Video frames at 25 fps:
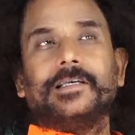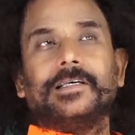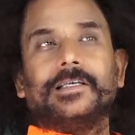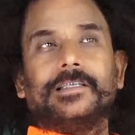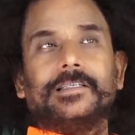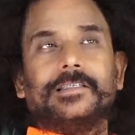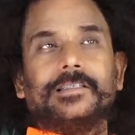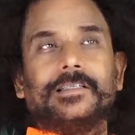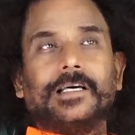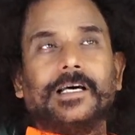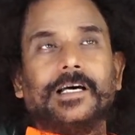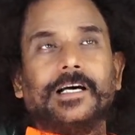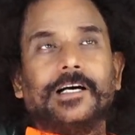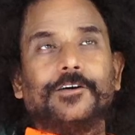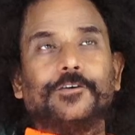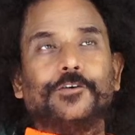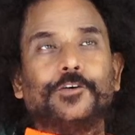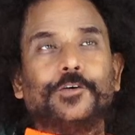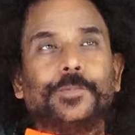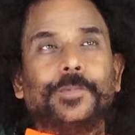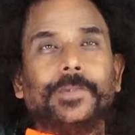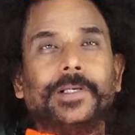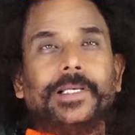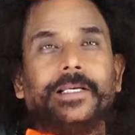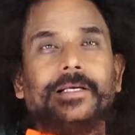is
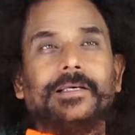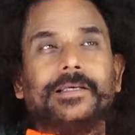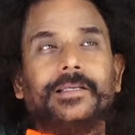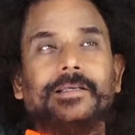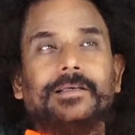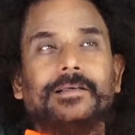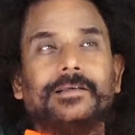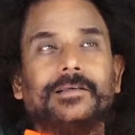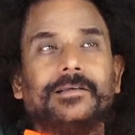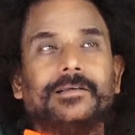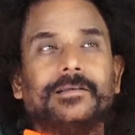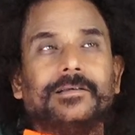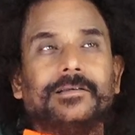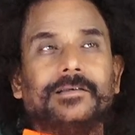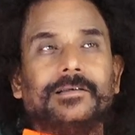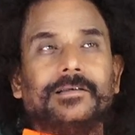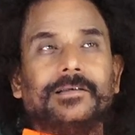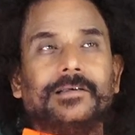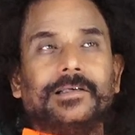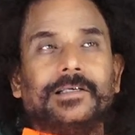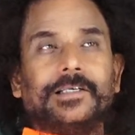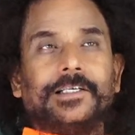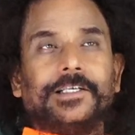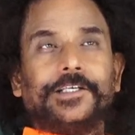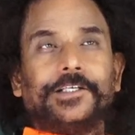accumulating,
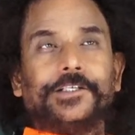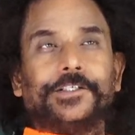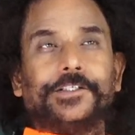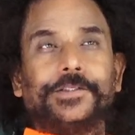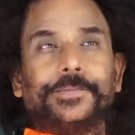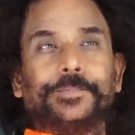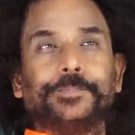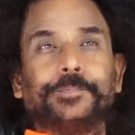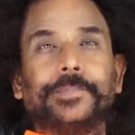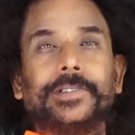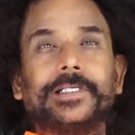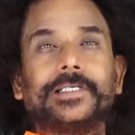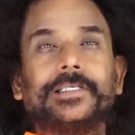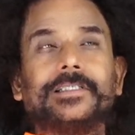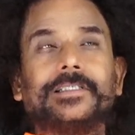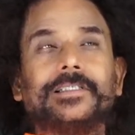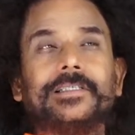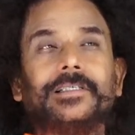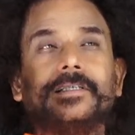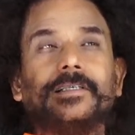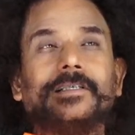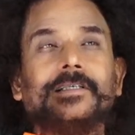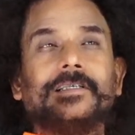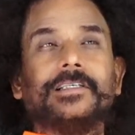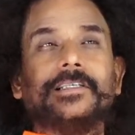is
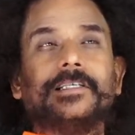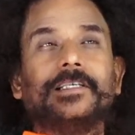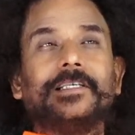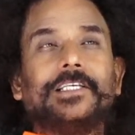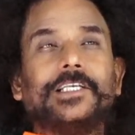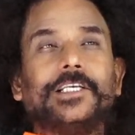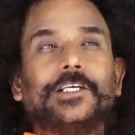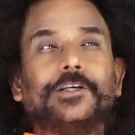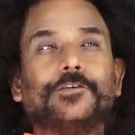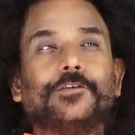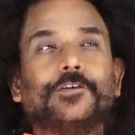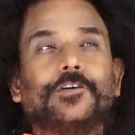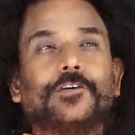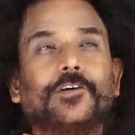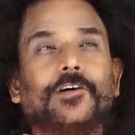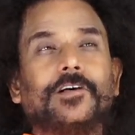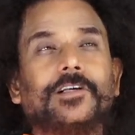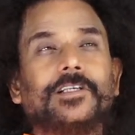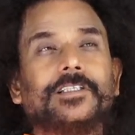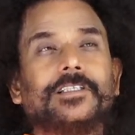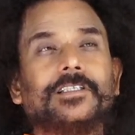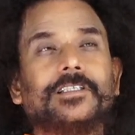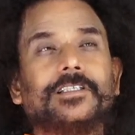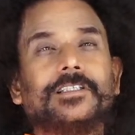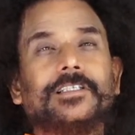merging ego
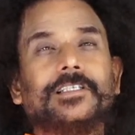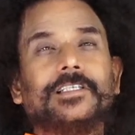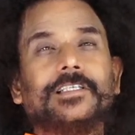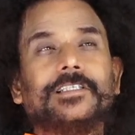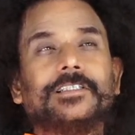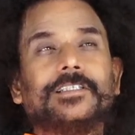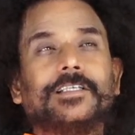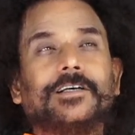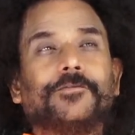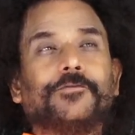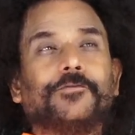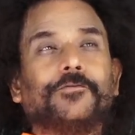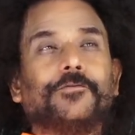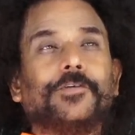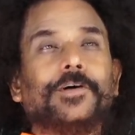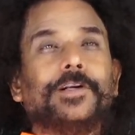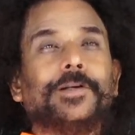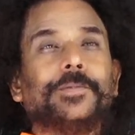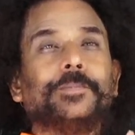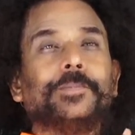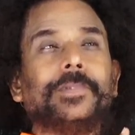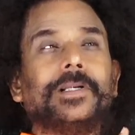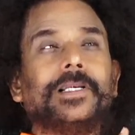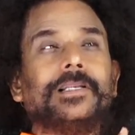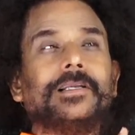consciousness of
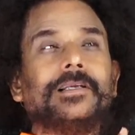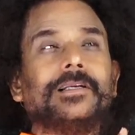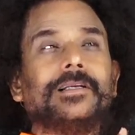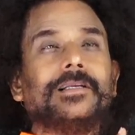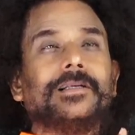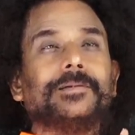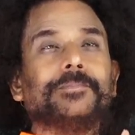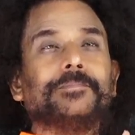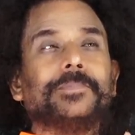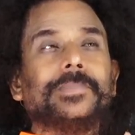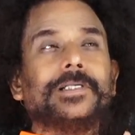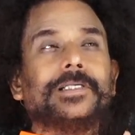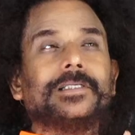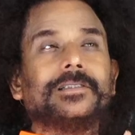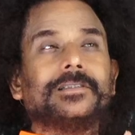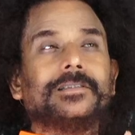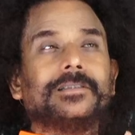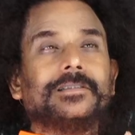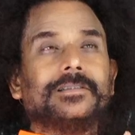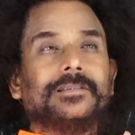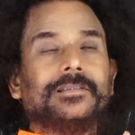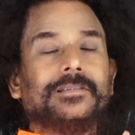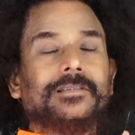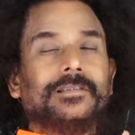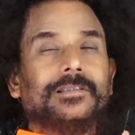1 million numbers
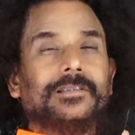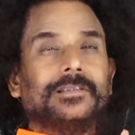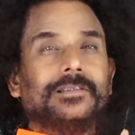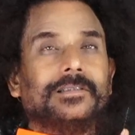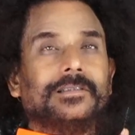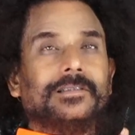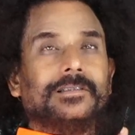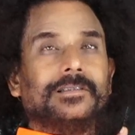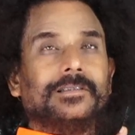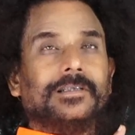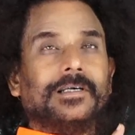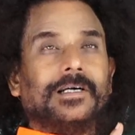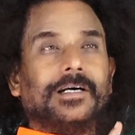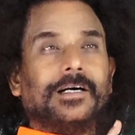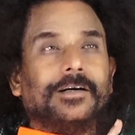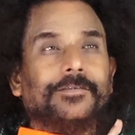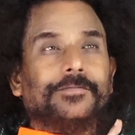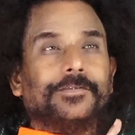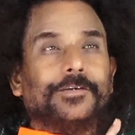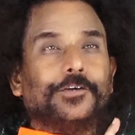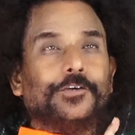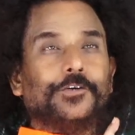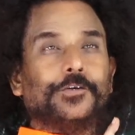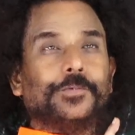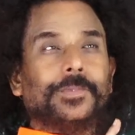of
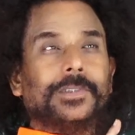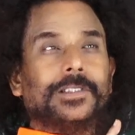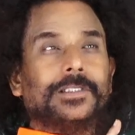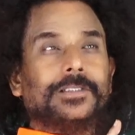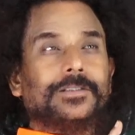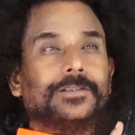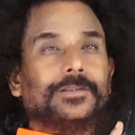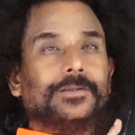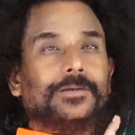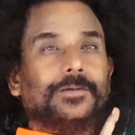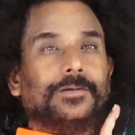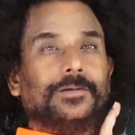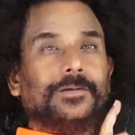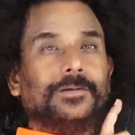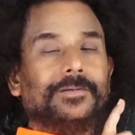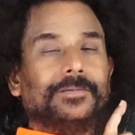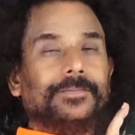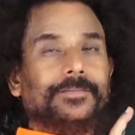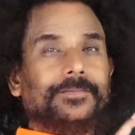a human soul.